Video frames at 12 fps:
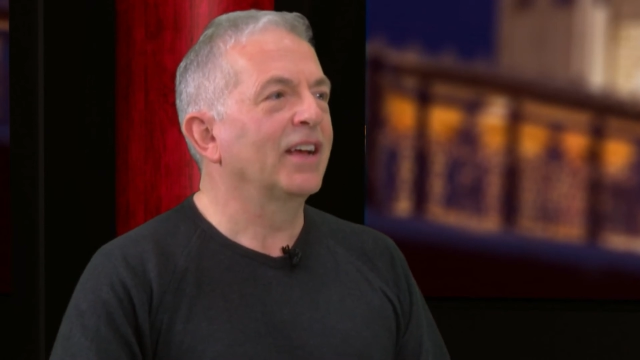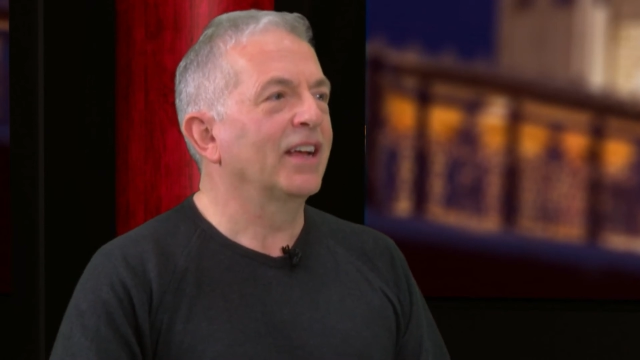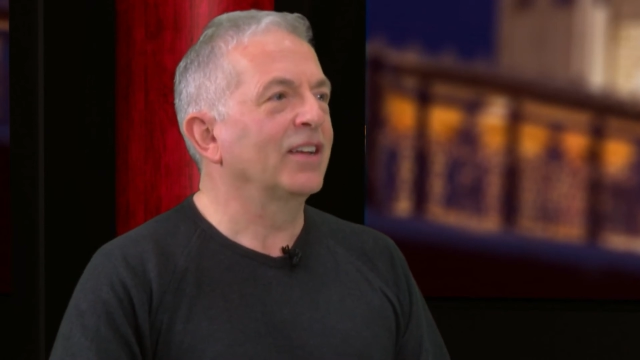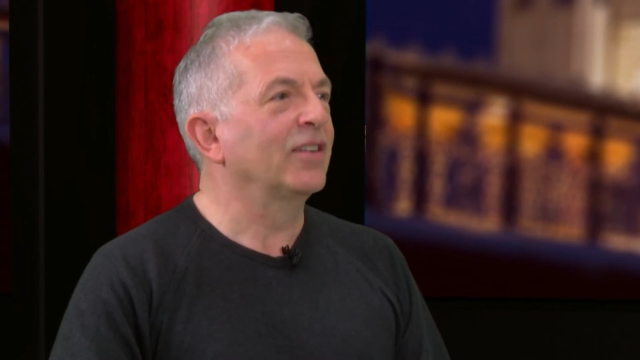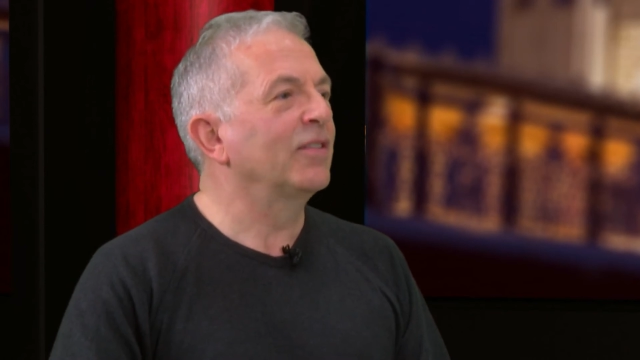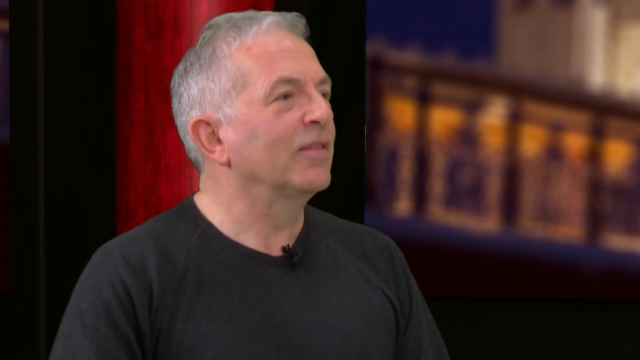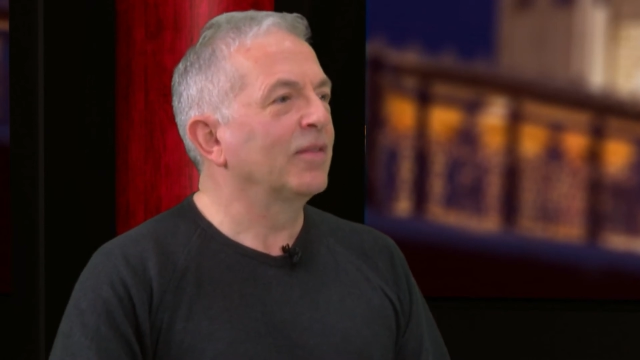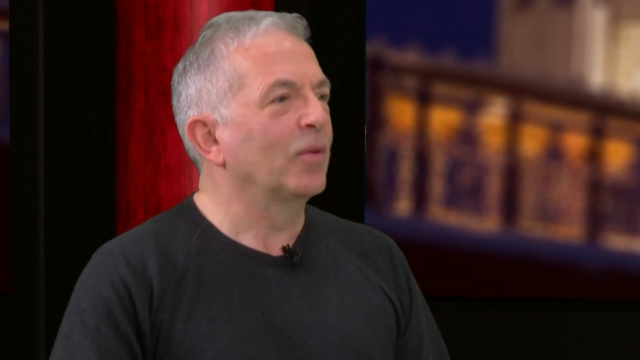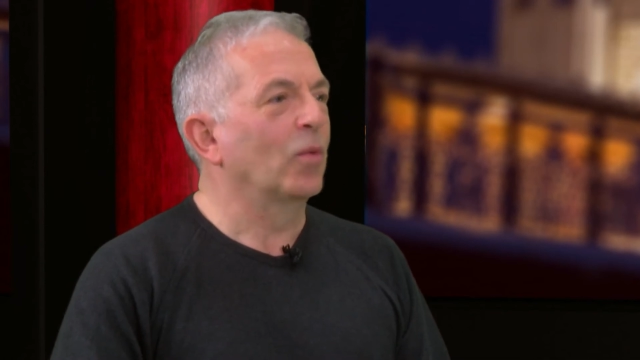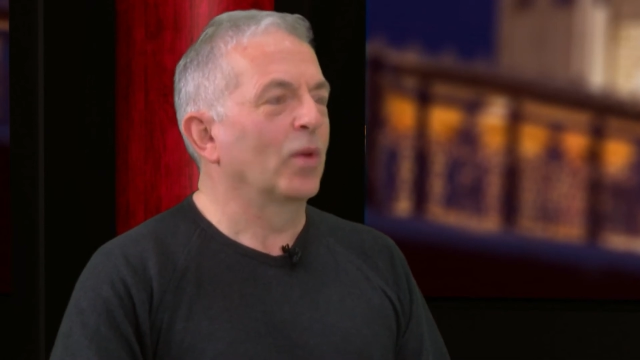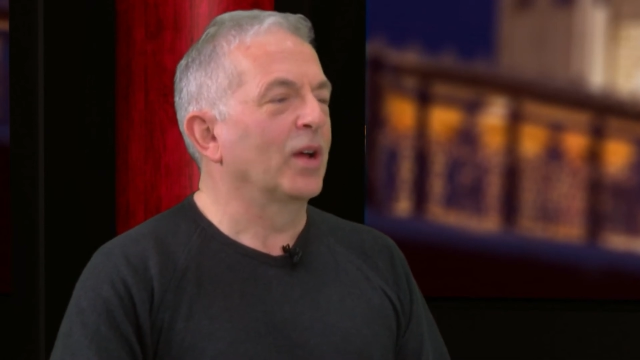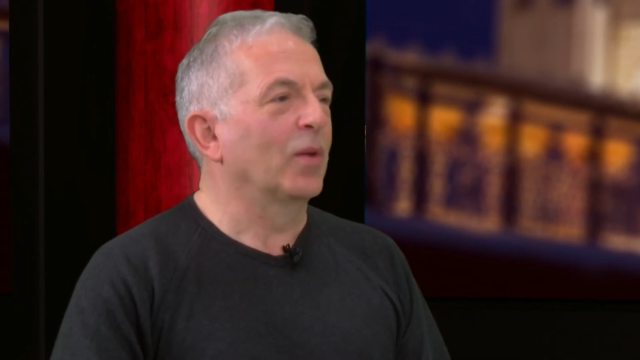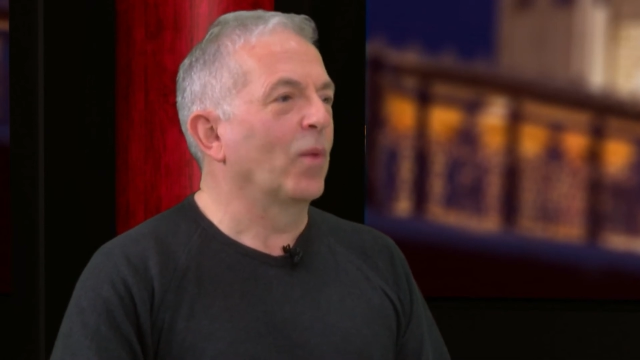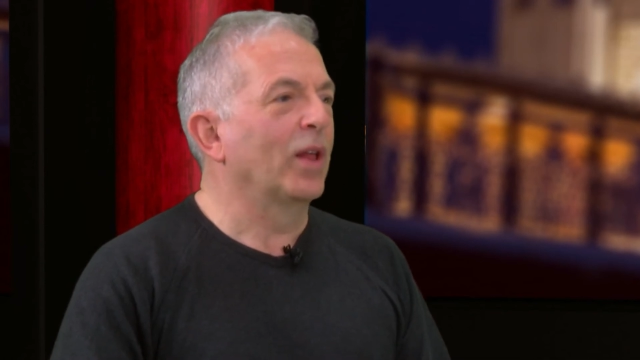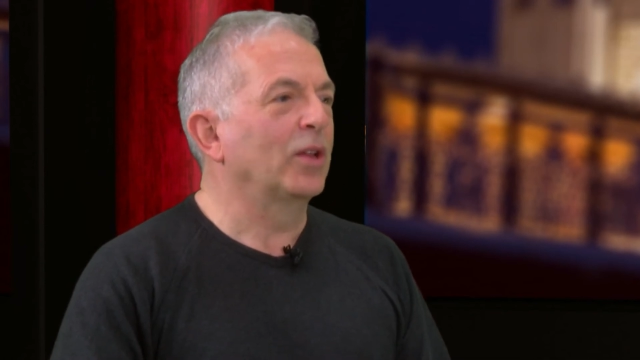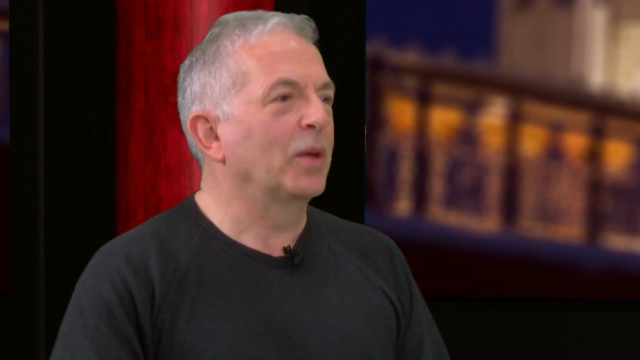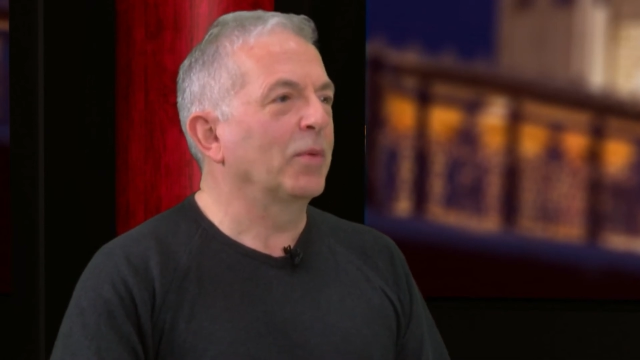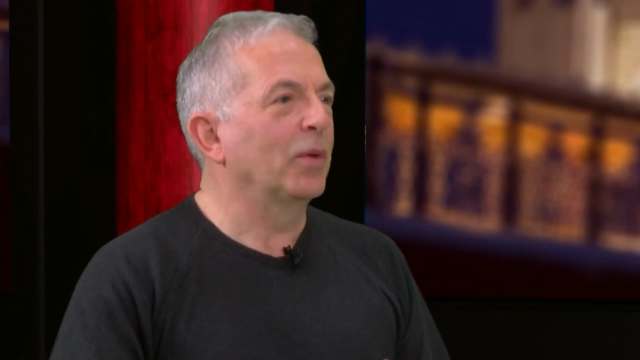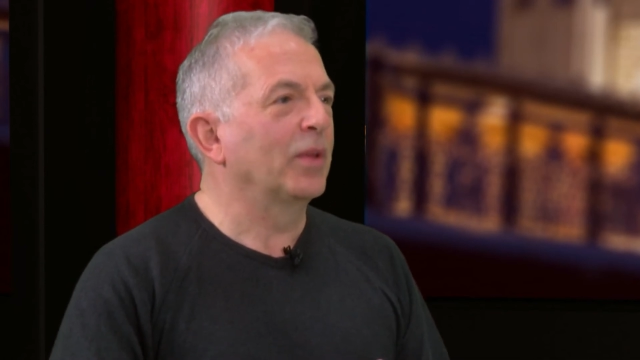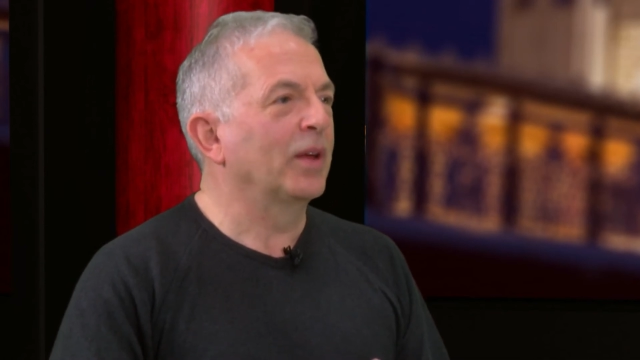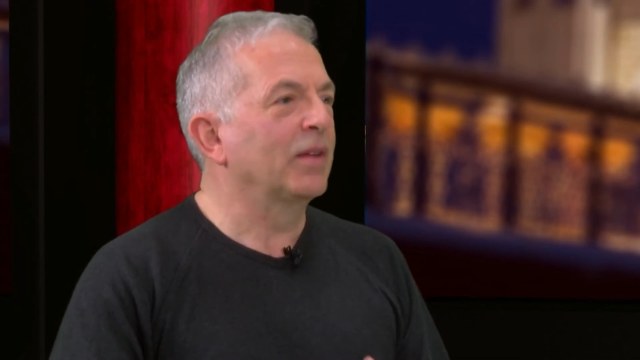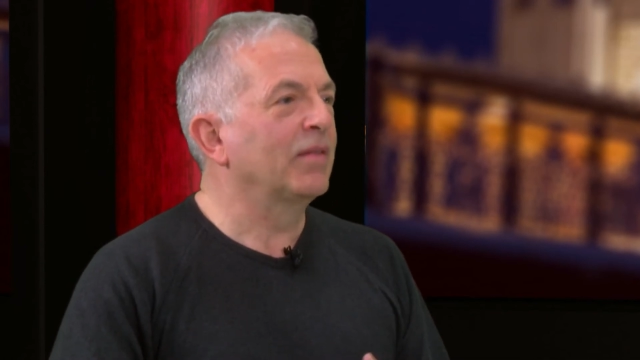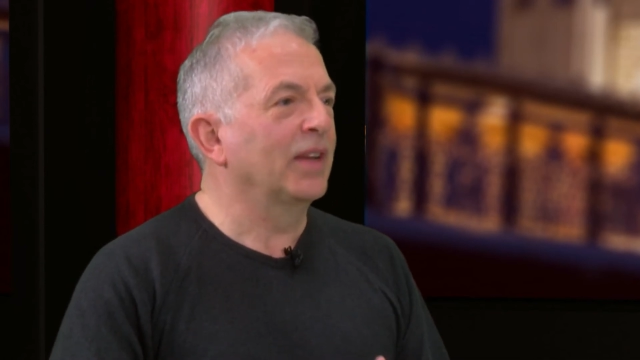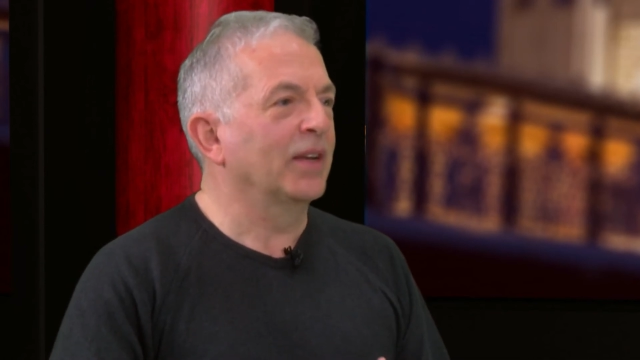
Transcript: and welcome you with it,